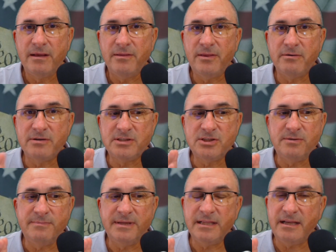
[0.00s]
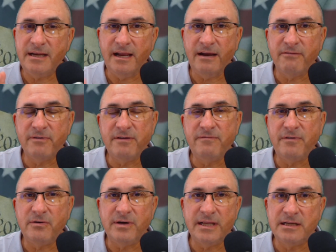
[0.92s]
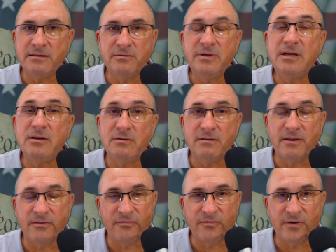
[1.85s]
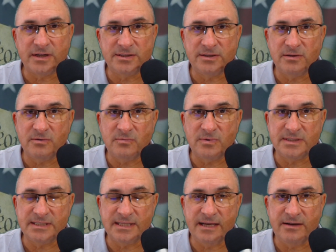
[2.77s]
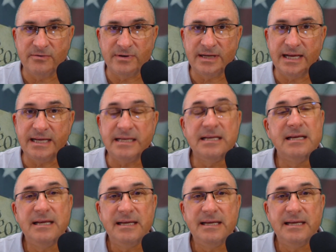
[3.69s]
They're assuming that every vote, including all of the fraudulent ones they create,